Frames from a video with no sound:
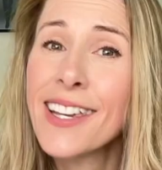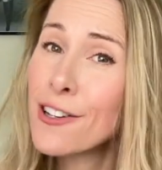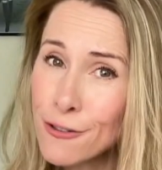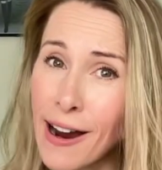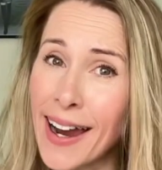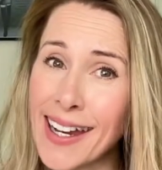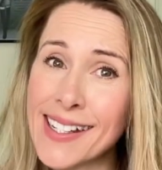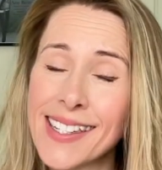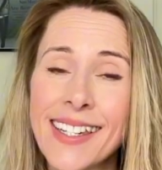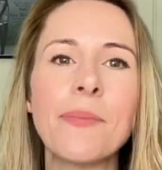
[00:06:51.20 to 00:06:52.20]
you're right.
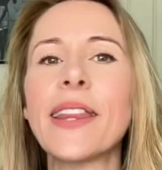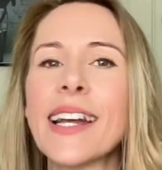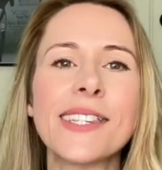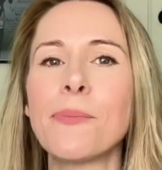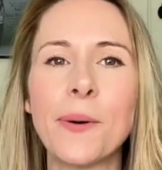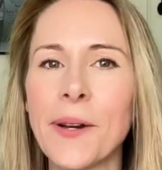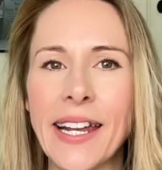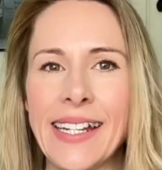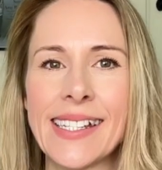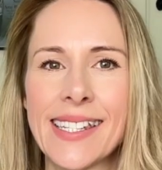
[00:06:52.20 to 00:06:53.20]
But that's the
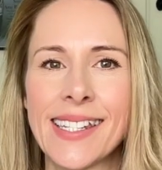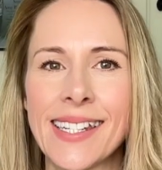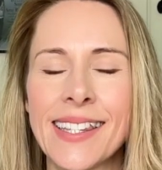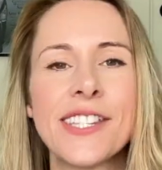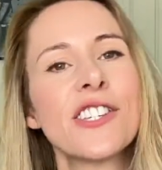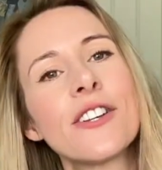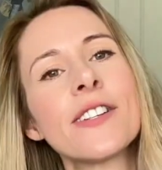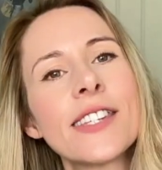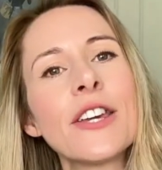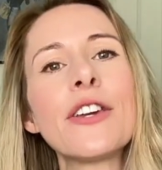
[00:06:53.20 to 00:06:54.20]
point. The
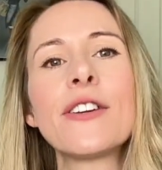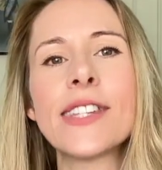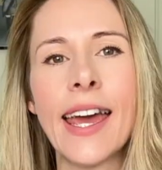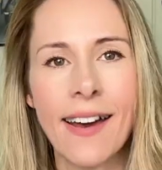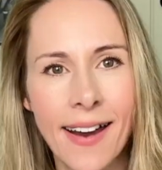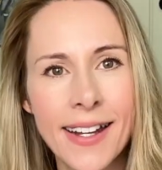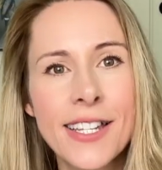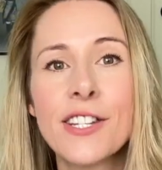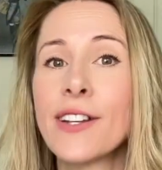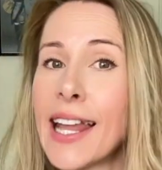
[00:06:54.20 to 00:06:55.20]
students who use AI to
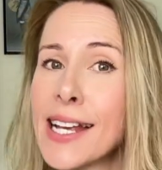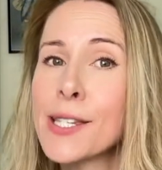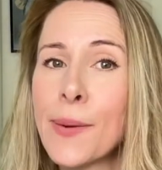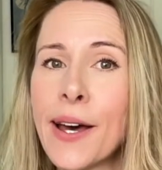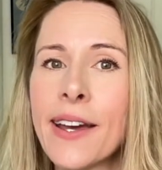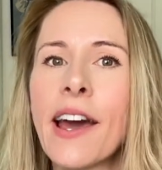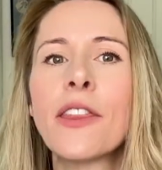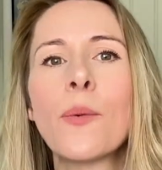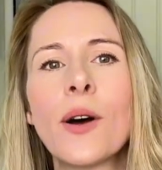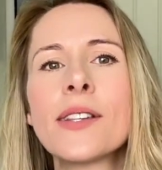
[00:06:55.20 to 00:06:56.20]
do less work are
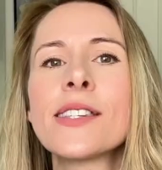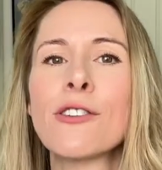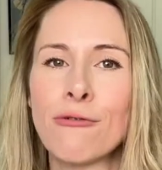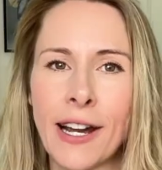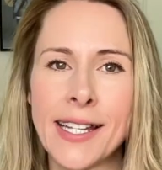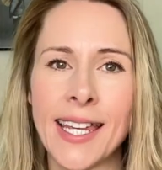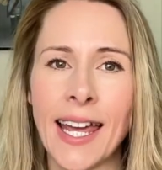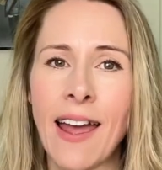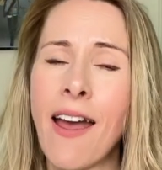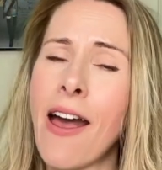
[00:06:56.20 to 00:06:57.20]
the ones
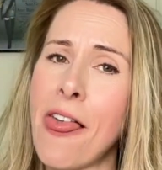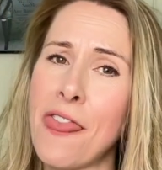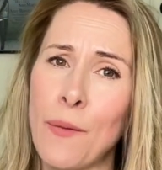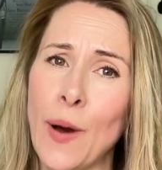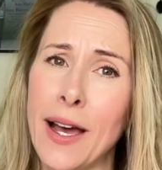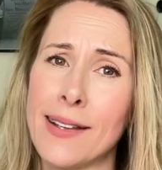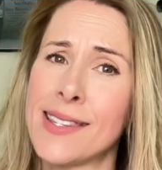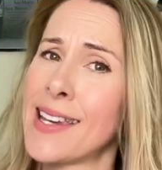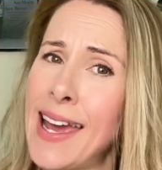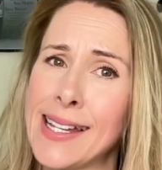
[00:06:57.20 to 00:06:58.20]
writing the
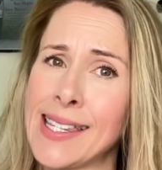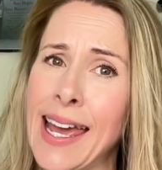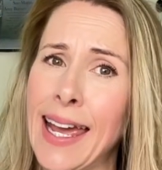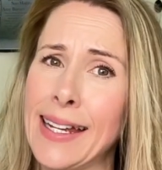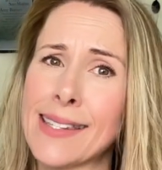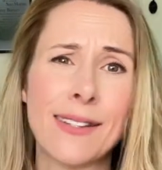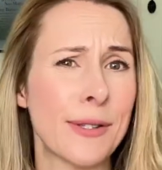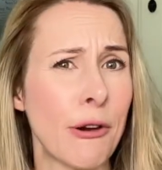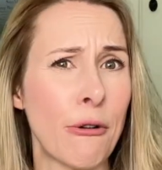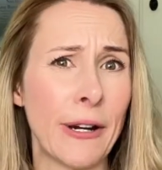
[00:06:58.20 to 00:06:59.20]
worst essays.
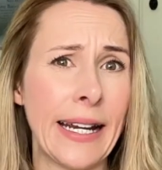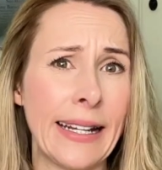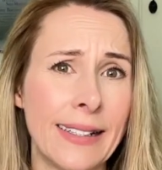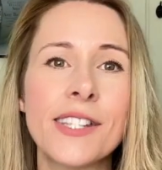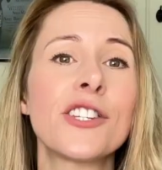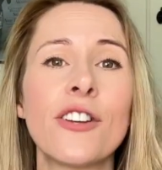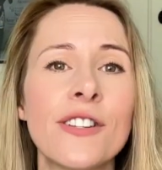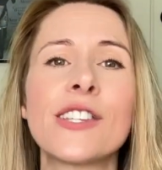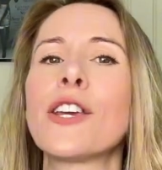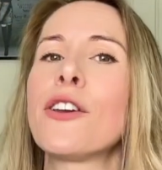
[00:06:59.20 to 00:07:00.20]
Sorry. The
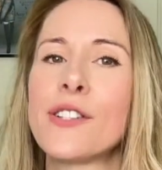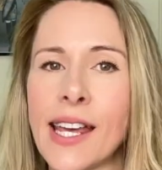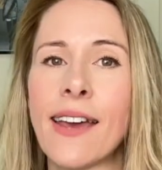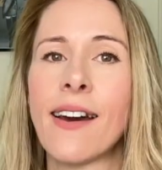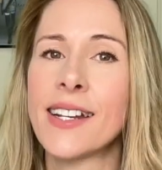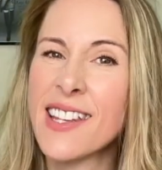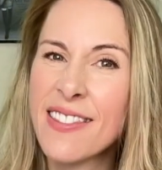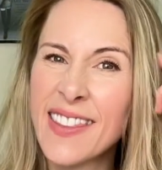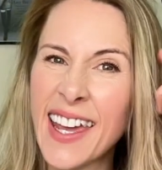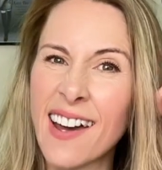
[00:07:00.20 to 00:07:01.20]
students who use AI to
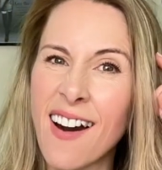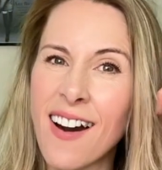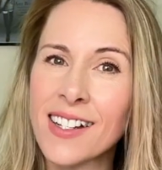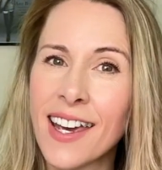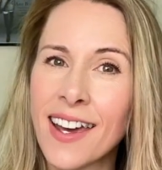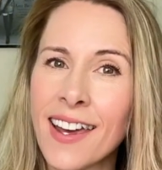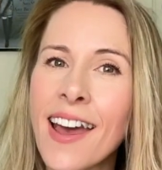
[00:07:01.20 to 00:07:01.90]
think harder